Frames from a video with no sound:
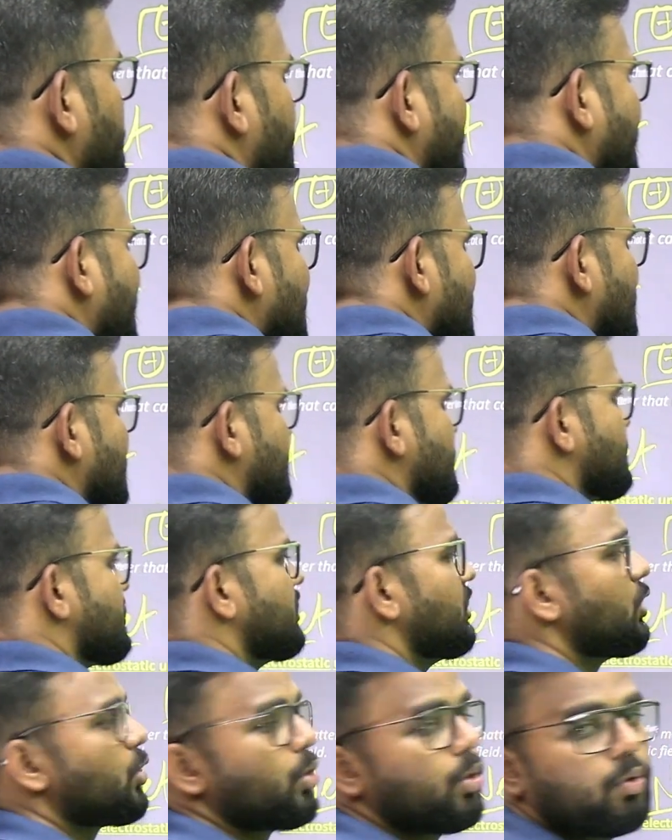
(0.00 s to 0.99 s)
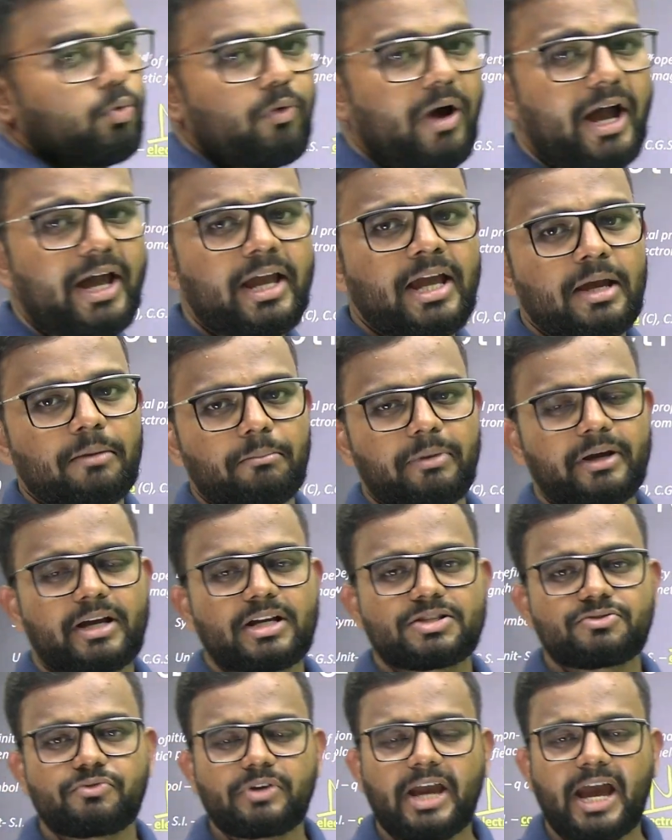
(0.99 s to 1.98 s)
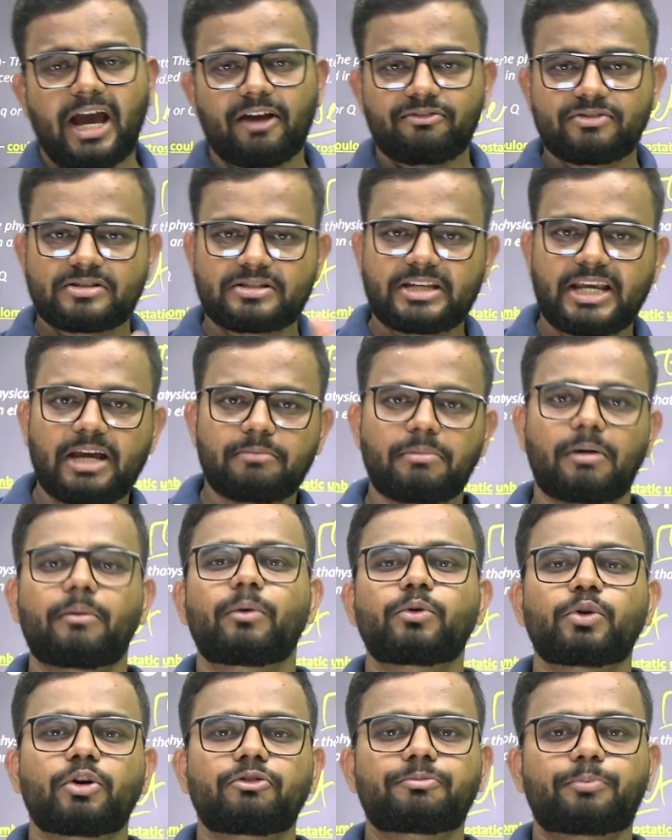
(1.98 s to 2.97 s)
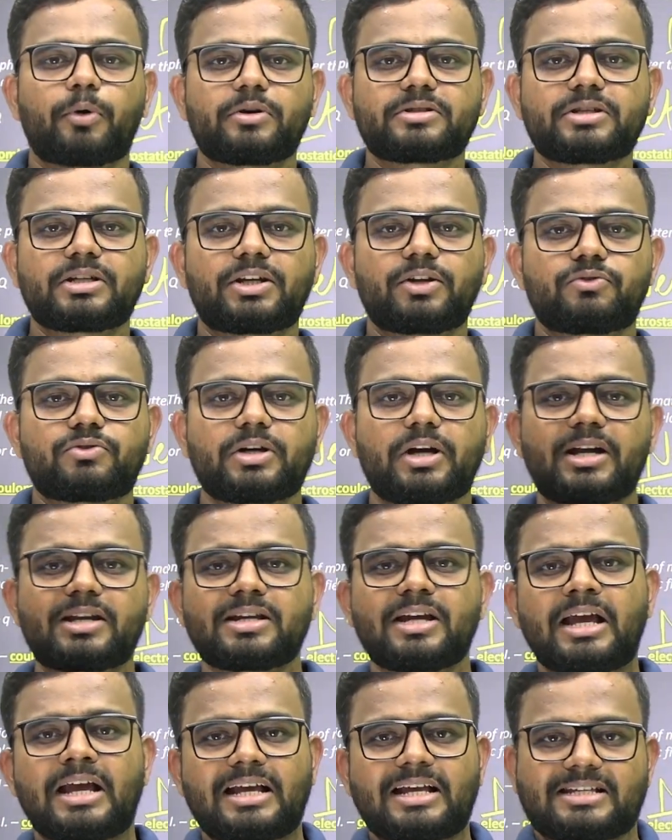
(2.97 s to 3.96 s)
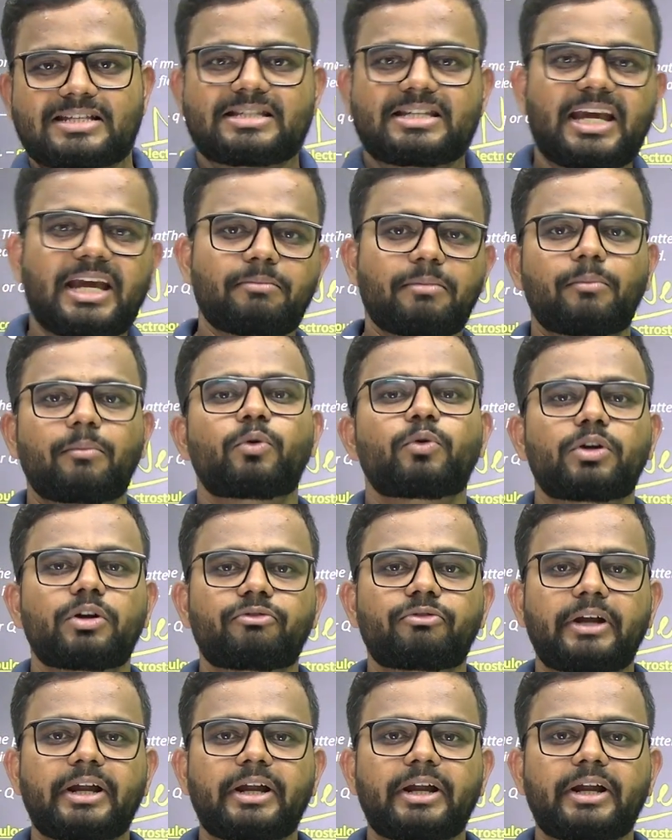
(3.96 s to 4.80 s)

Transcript: be 0. Why? Because we have same amount of positive charge, same amount of